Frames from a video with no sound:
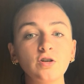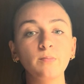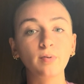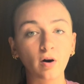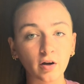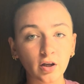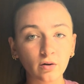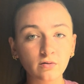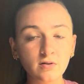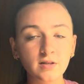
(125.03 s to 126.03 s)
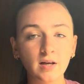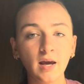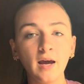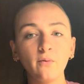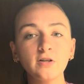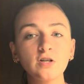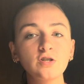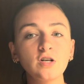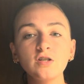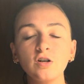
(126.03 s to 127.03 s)
your bronchioles, which is
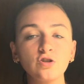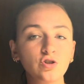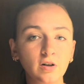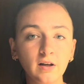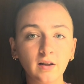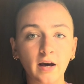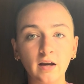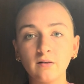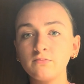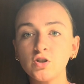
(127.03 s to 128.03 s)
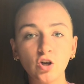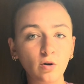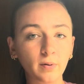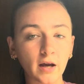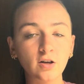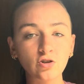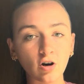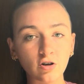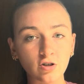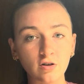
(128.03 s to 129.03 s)
just your tree-like, tube-like
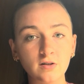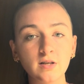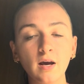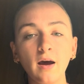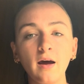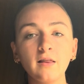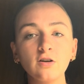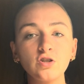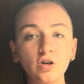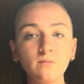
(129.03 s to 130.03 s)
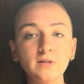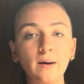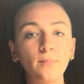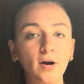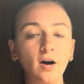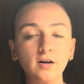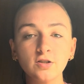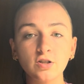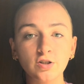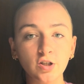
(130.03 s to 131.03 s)
structures. They're tubes that bring
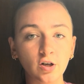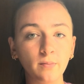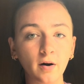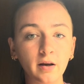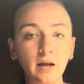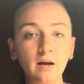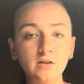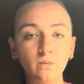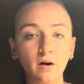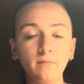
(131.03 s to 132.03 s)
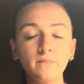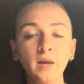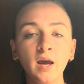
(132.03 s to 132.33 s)
oxygen to your body as well.